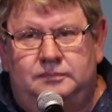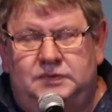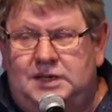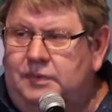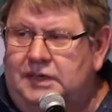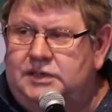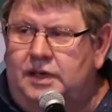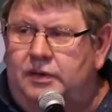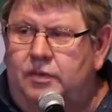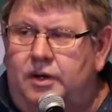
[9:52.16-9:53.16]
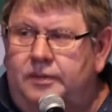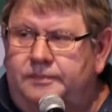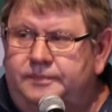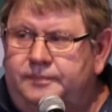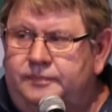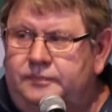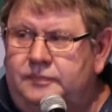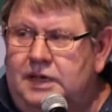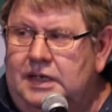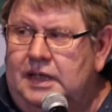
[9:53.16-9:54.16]
Something's going wrong.
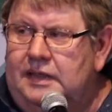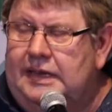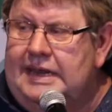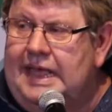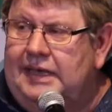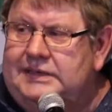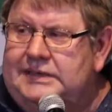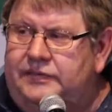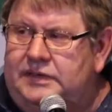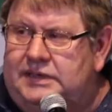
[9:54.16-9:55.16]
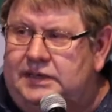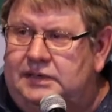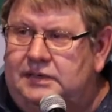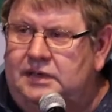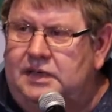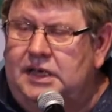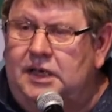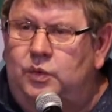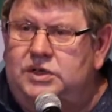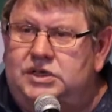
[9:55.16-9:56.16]
The negativity
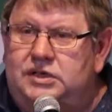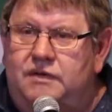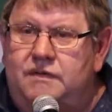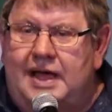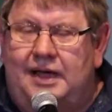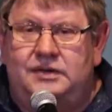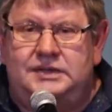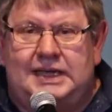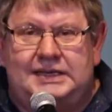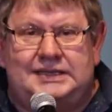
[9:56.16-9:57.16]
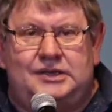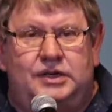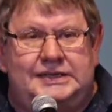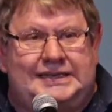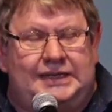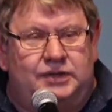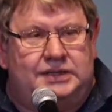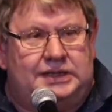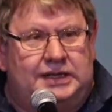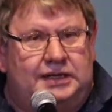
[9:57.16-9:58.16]
which surrounds us
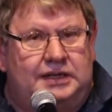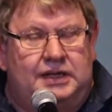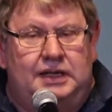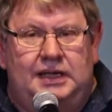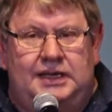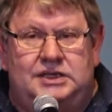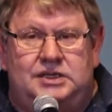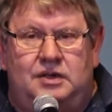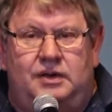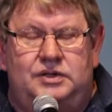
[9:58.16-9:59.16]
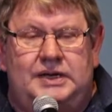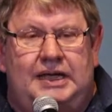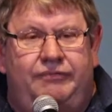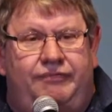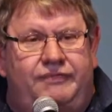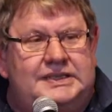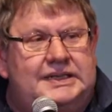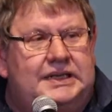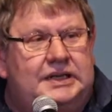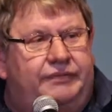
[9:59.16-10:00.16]
continuously is starting to have
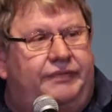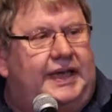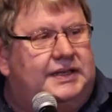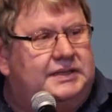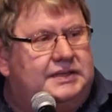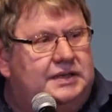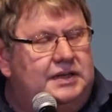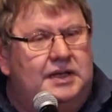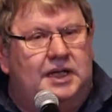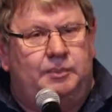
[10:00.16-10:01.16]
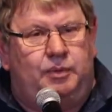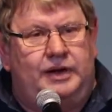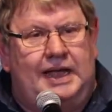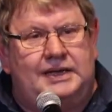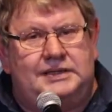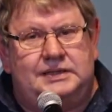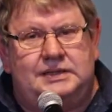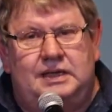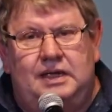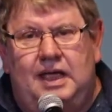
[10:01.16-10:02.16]
physical effects upon
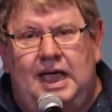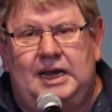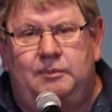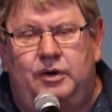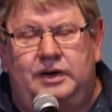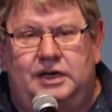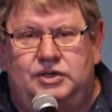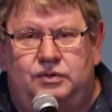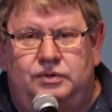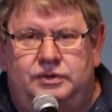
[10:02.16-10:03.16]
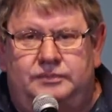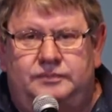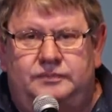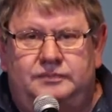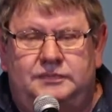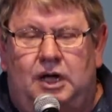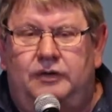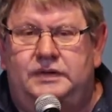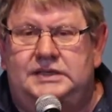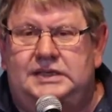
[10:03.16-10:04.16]
us and upon our children. I often